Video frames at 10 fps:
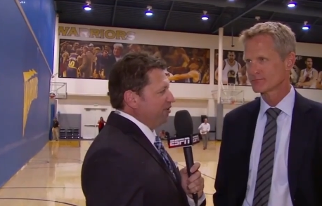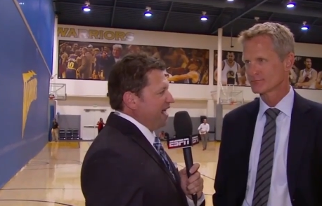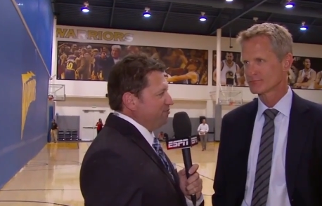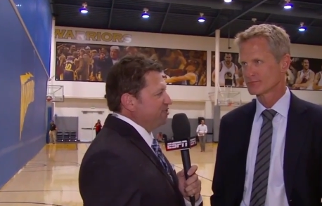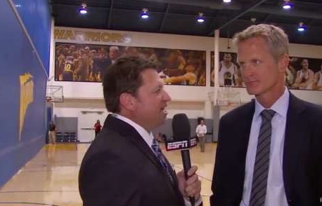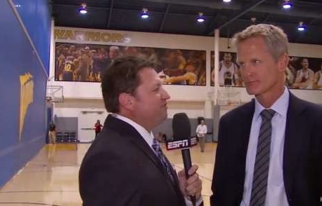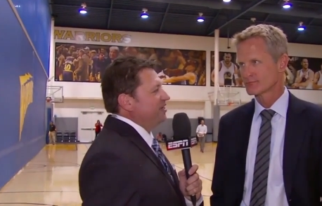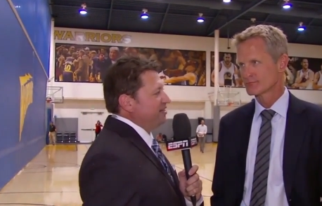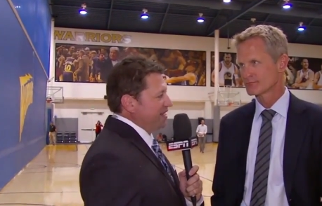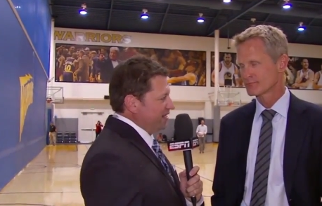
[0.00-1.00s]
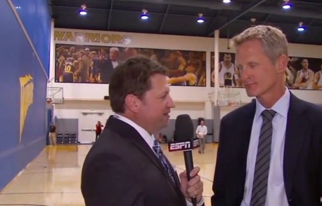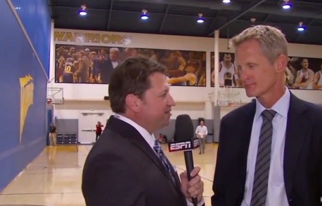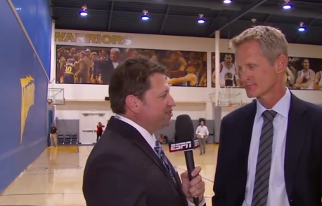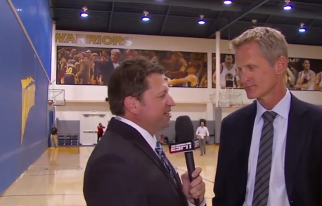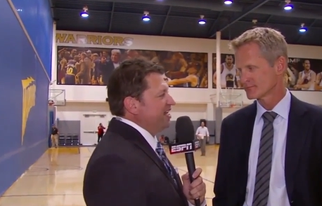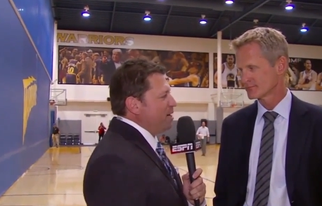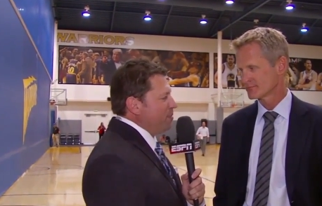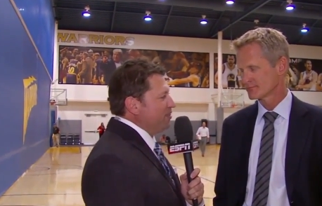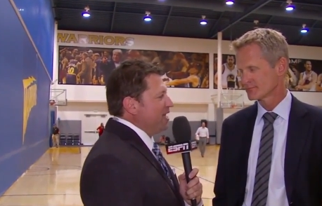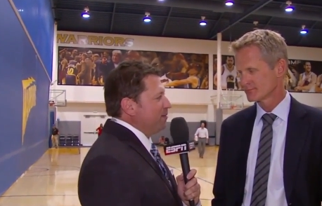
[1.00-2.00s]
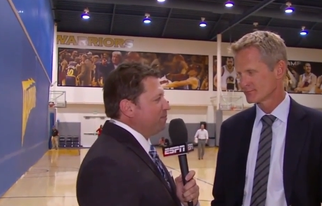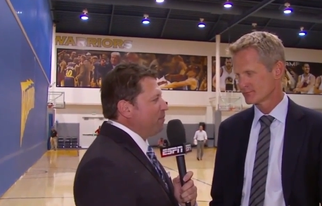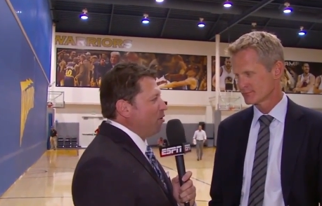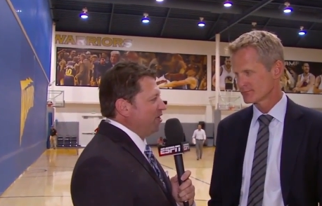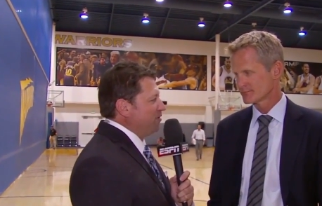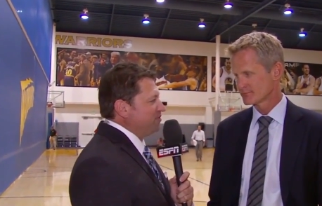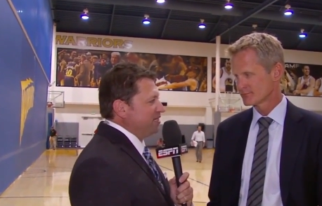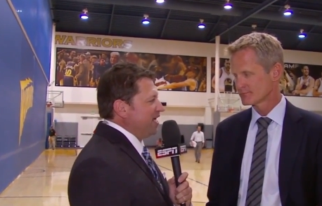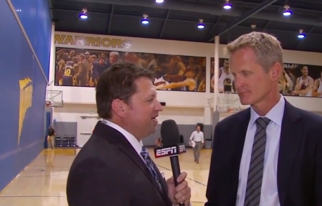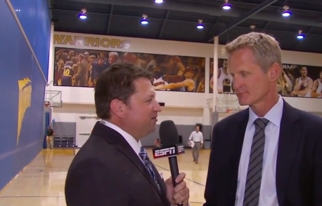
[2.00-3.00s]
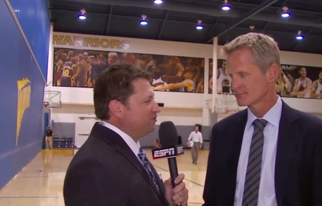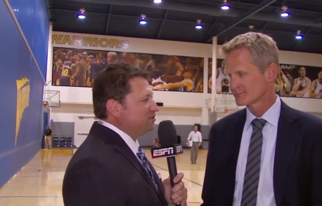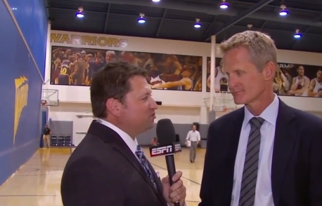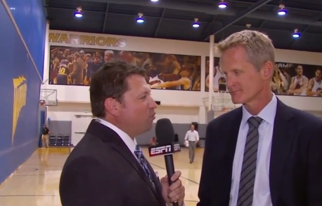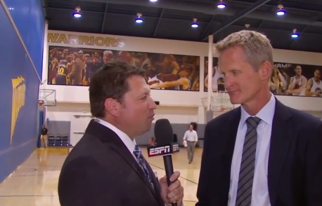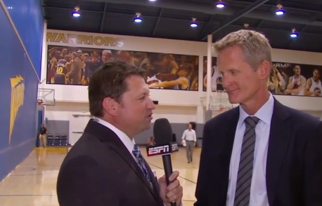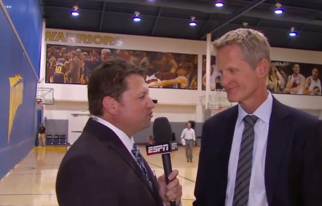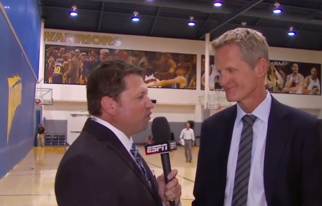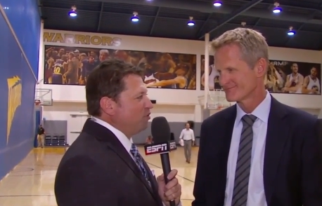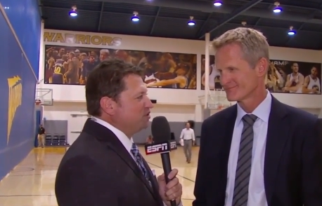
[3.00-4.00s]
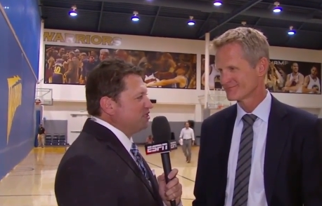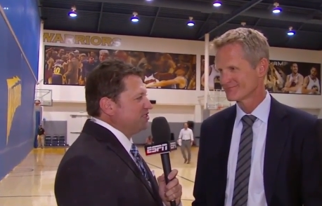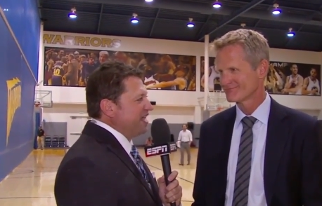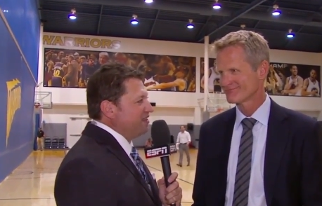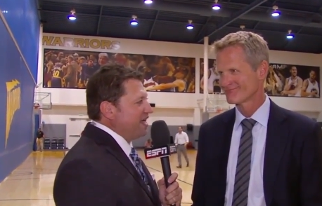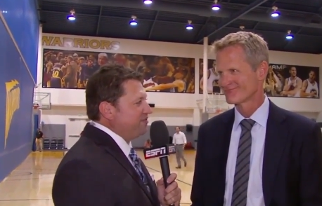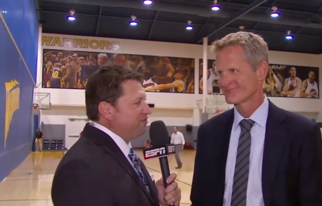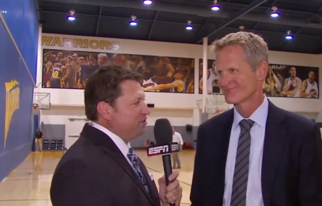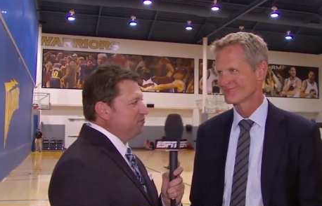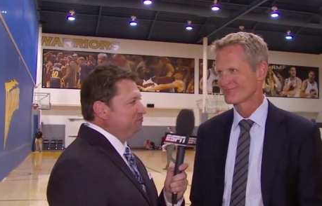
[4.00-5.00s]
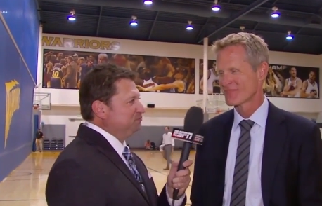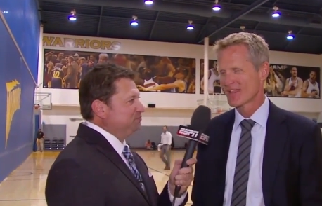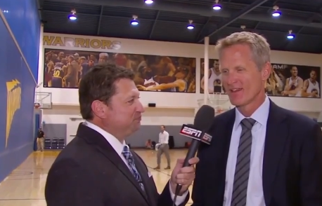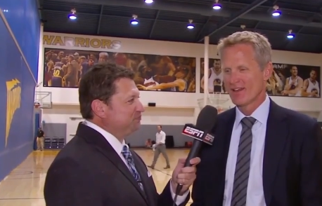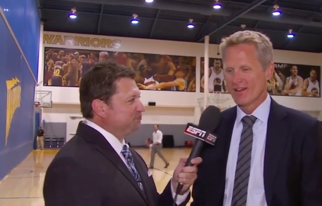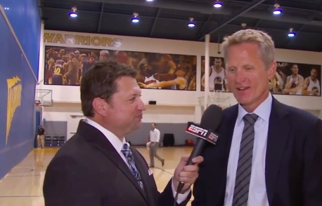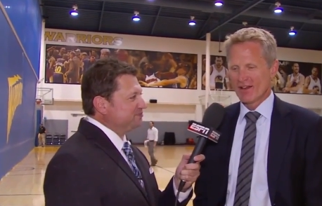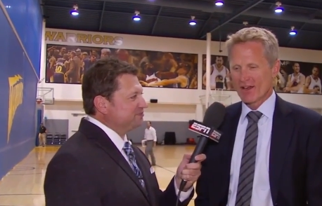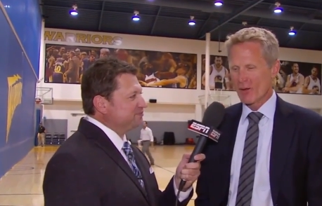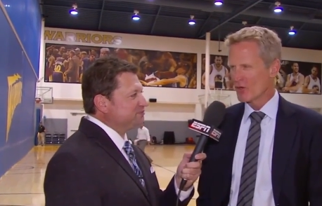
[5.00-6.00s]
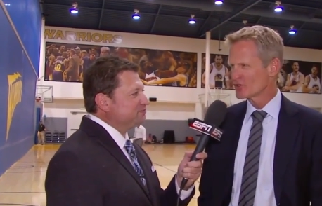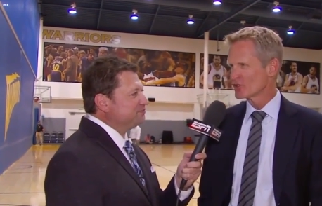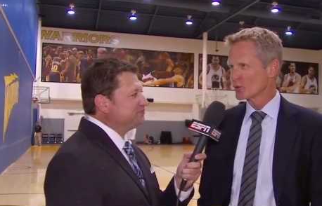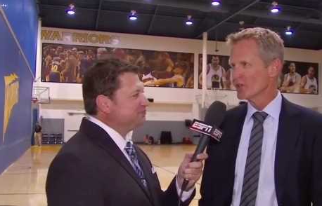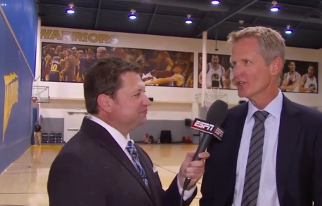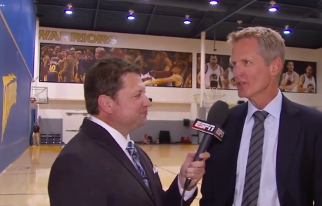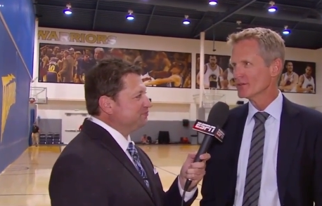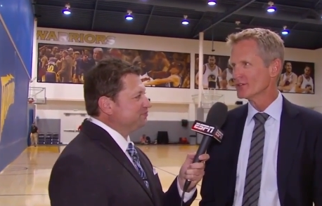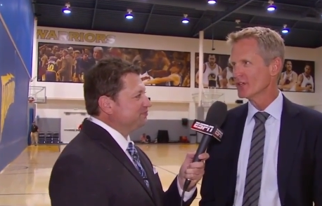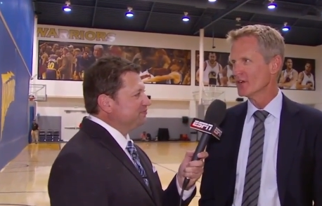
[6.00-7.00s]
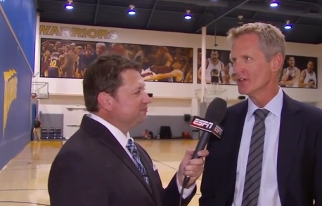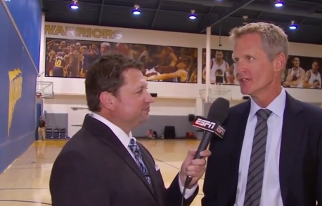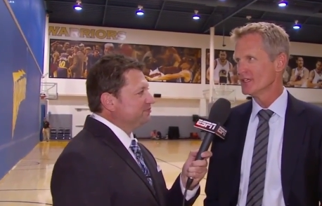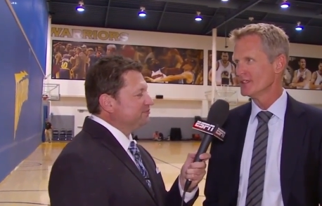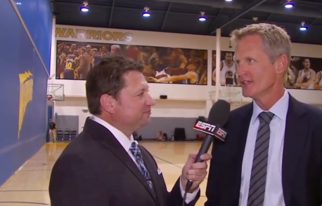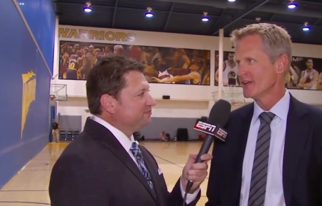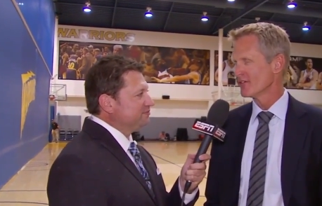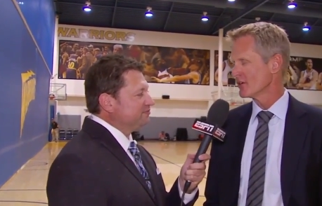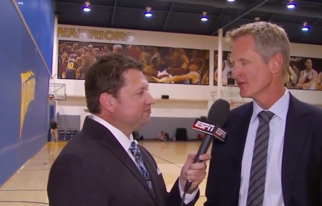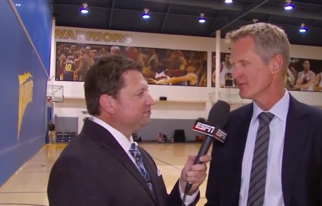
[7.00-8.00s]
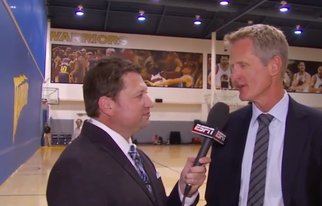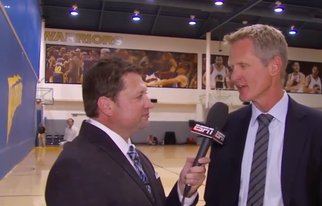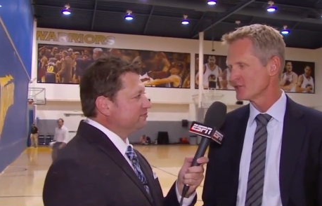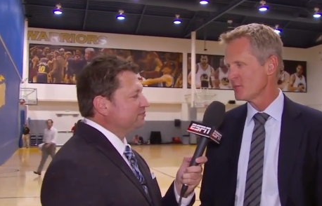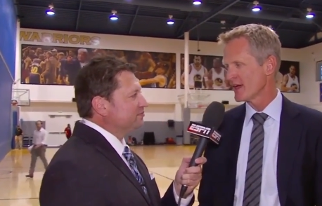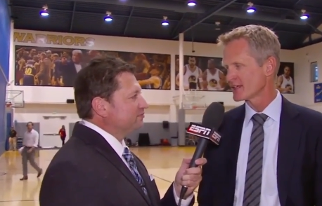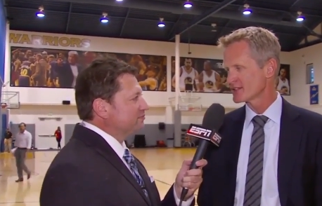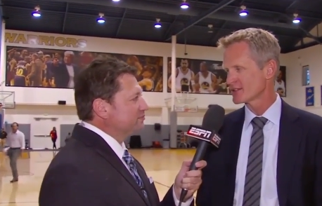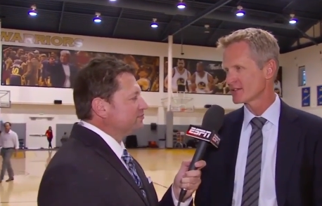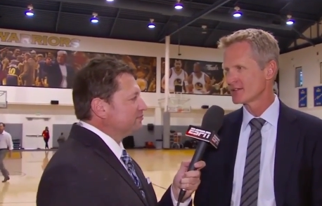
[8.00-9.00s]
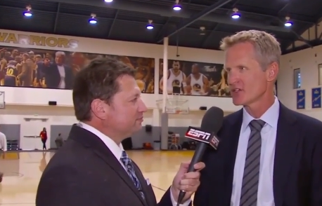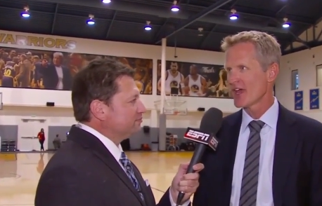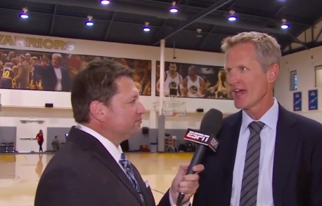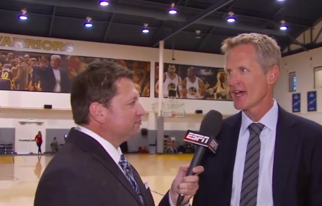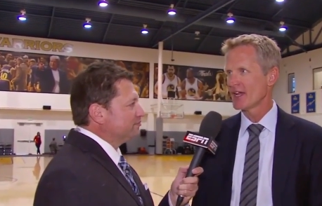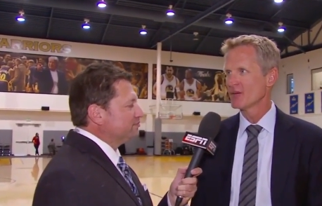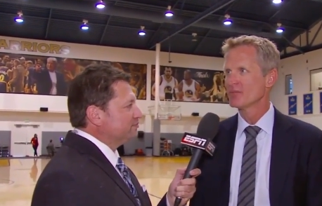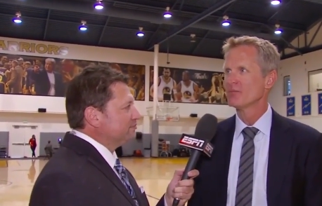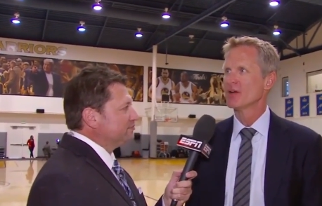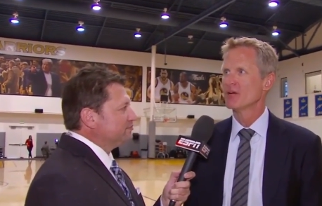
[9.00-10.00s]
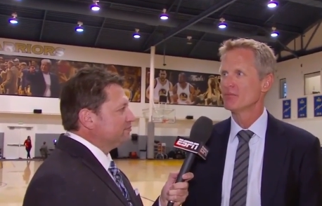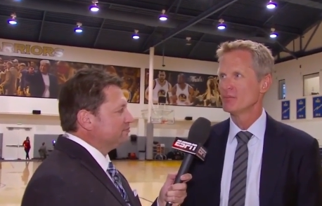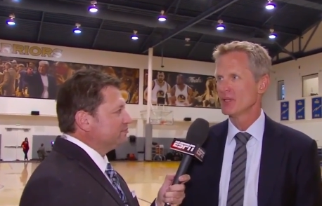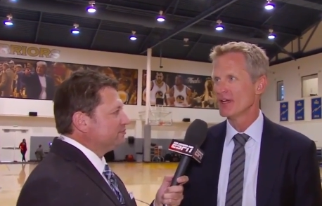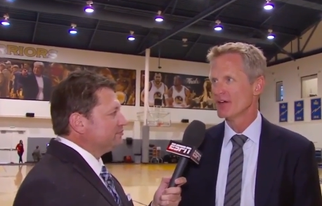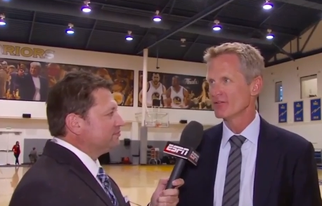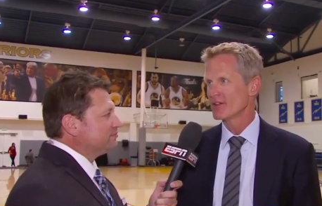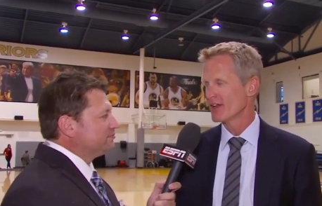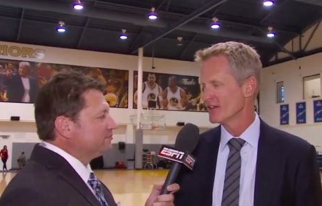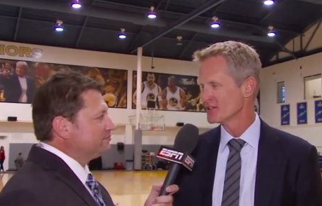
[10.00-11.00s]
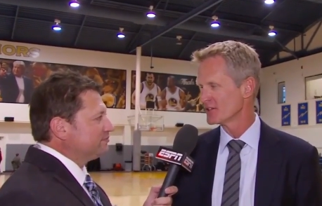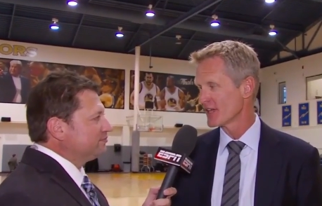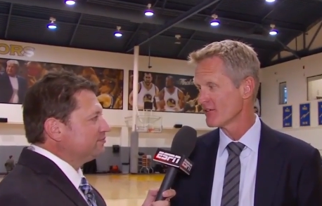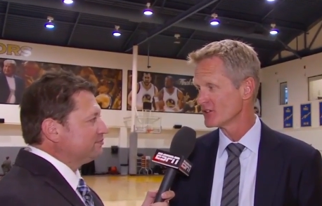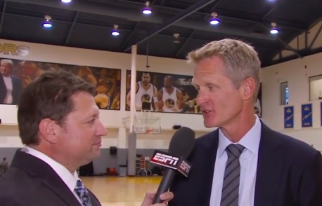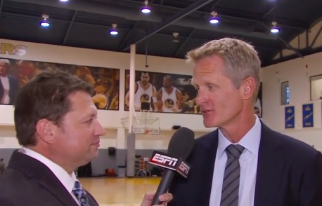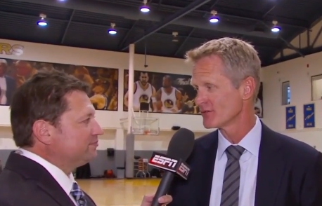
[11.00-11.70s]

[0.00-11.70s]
Speaker 1: Game Seven, and then sitting up on that podium today, just what was what was this day like for you?
Speaker 2: Almost surreal. You know, you, you never expect to add a, a player of Kellen, Kevin's